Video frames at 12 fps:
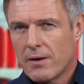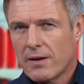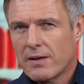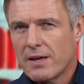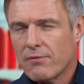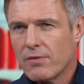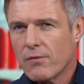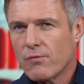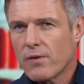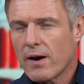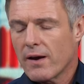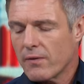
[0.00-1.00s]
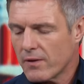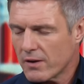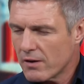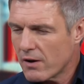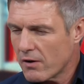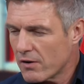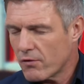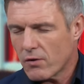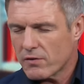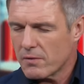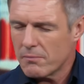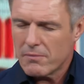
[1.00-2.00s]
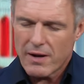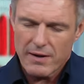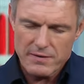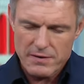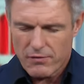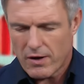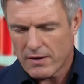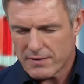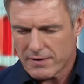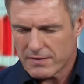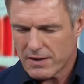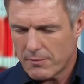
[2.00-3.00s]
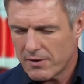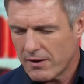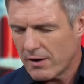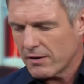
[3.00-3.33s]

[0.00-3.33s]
and given the fact that, you know, you've got some massive artists coming down,